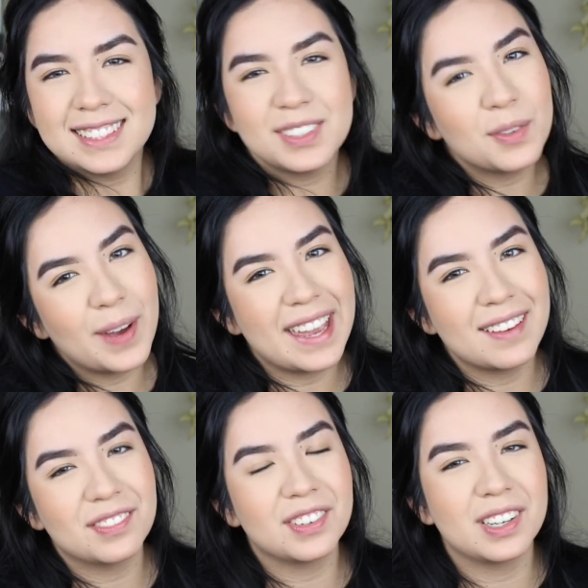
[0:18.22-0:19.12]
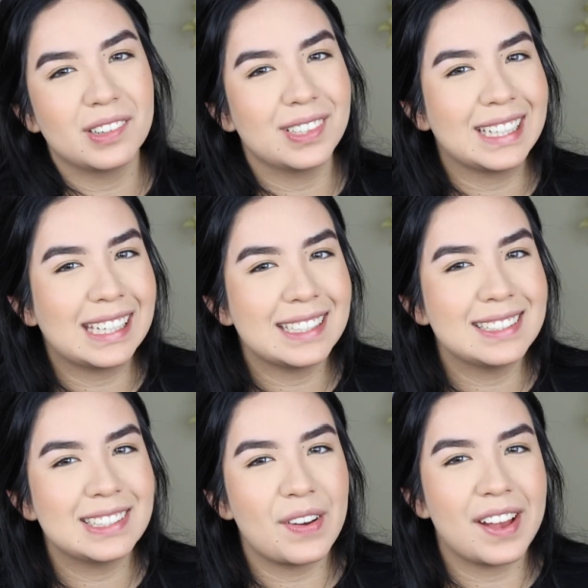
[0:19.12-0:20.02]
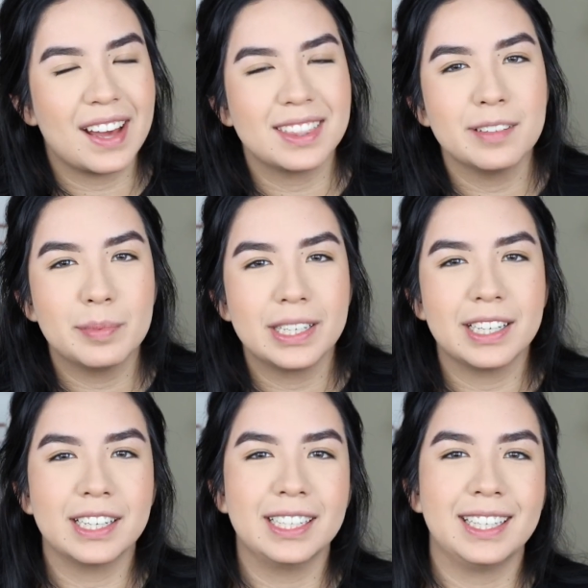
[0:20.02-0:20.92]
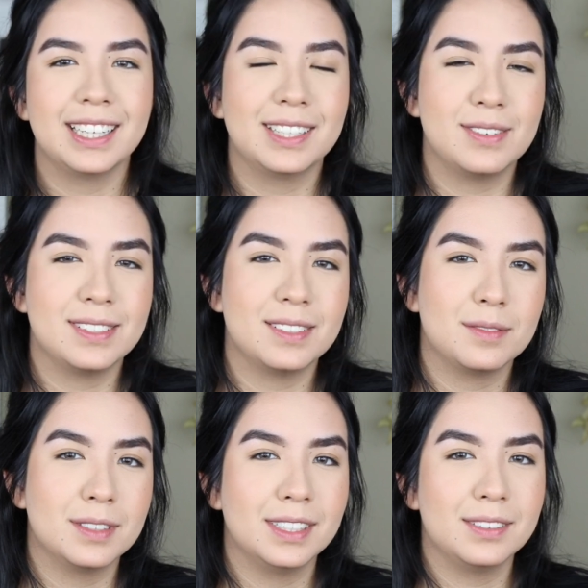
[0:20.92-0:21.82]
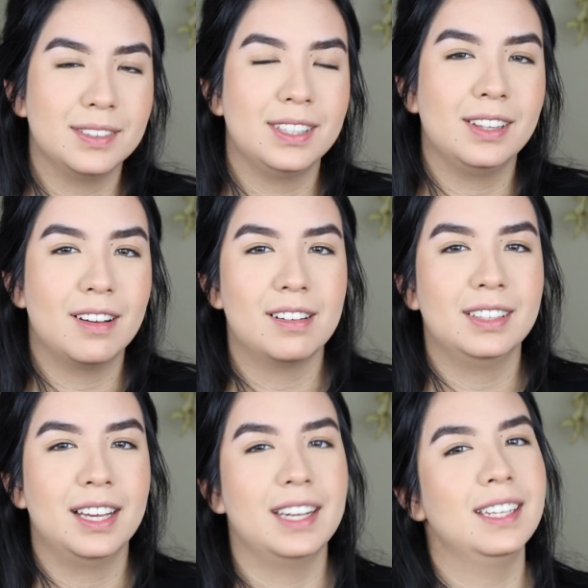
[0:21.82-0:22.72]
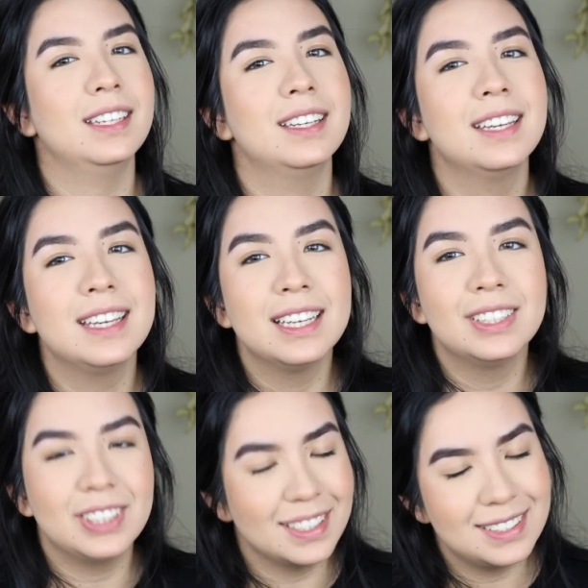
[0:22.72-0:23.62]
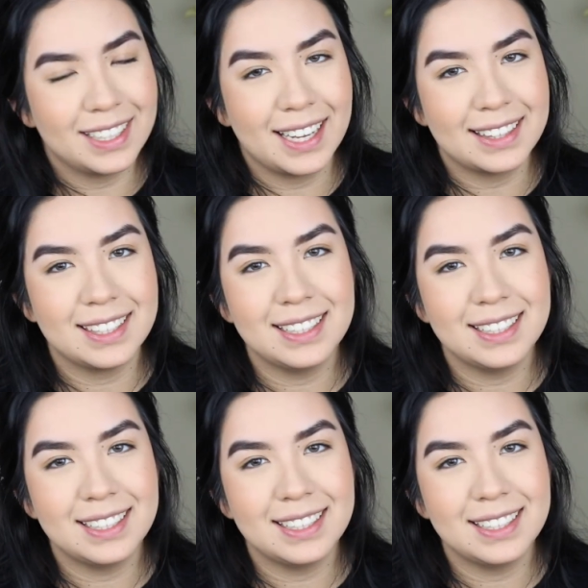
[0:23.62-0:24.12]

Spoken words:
to wait for a release, so I got there pretty early and there was a really long line just to get